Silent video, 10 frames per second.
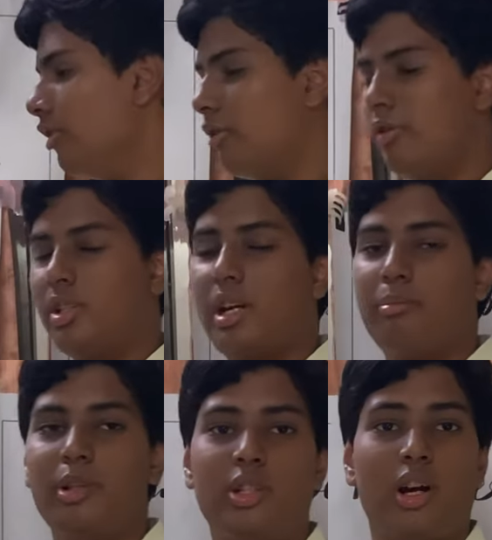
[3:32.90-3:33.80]
which can
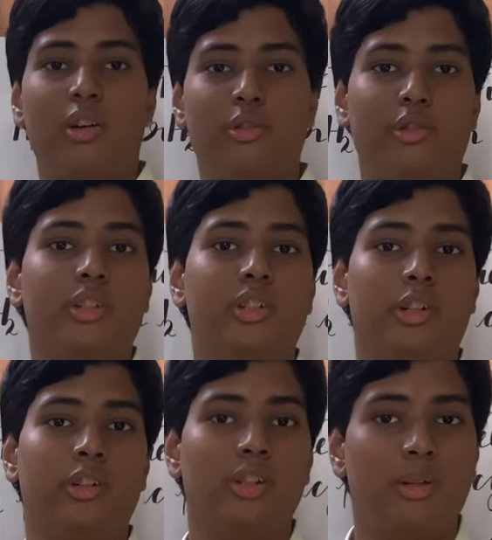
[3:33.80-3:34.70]
be charged to a
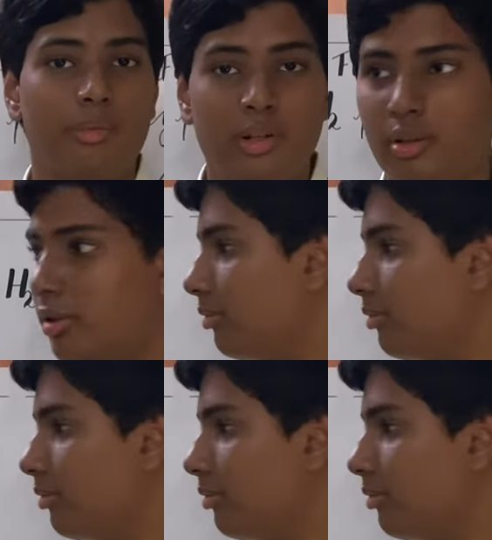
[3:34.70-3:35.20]
certain limit